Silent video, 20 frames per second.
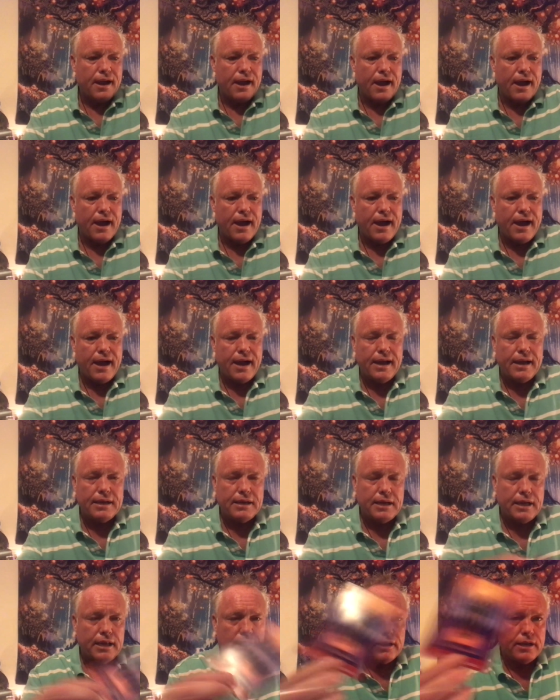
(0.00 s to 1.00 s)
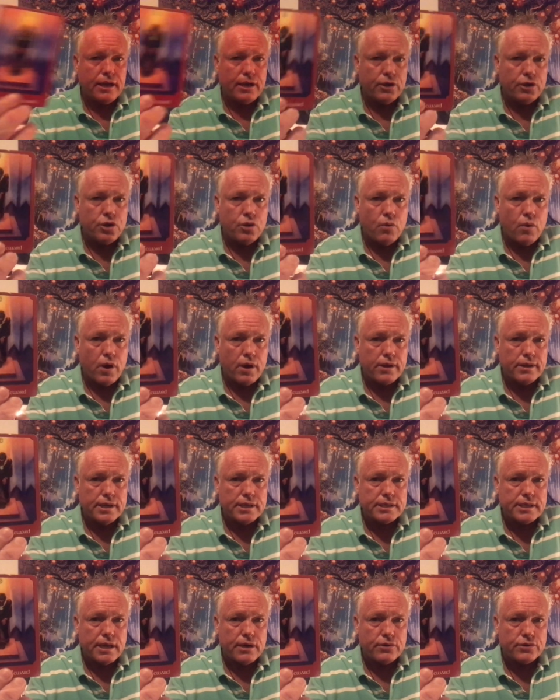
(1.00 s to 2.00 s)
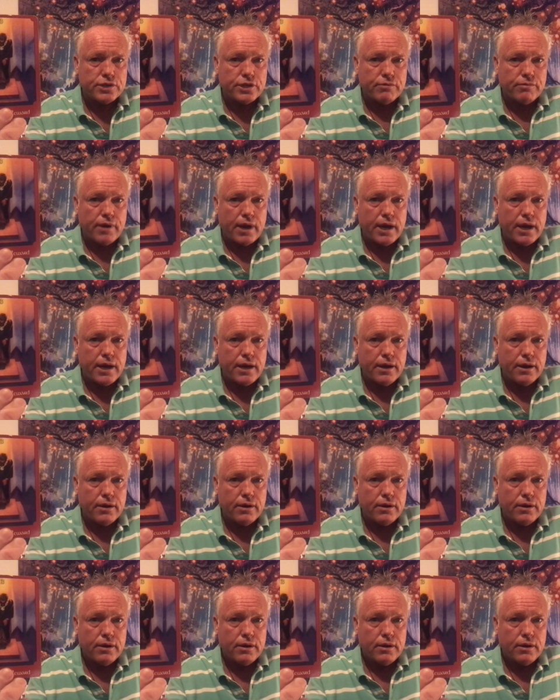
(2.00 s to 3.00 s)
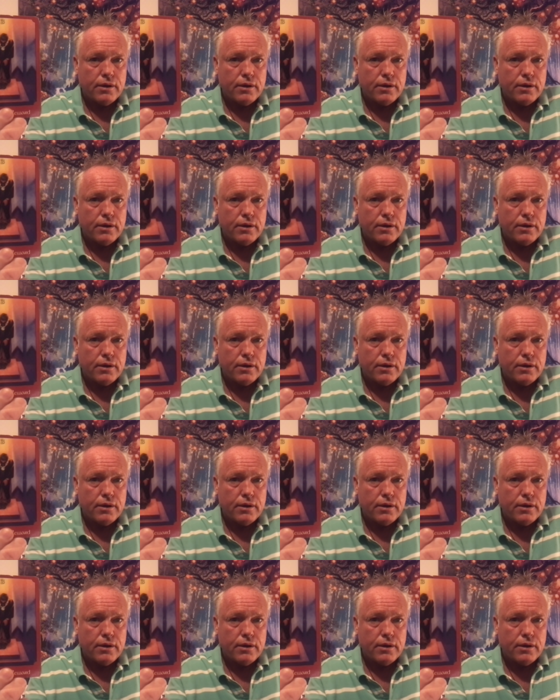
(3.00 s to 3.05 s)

Uh, and here you are in this energy right here,